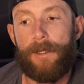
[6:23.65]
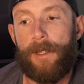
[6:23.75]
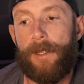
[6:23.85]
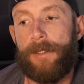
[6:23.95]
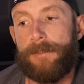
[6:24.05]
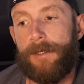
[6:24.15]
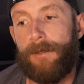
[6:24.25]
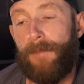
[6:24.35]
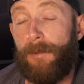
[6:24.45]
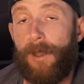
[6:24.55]
and
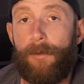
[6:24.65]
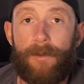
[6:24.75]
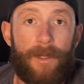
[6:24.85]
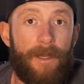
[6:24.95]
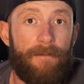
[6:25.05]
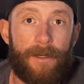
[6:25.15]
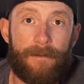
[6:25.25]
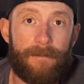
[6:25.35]
maybe I will even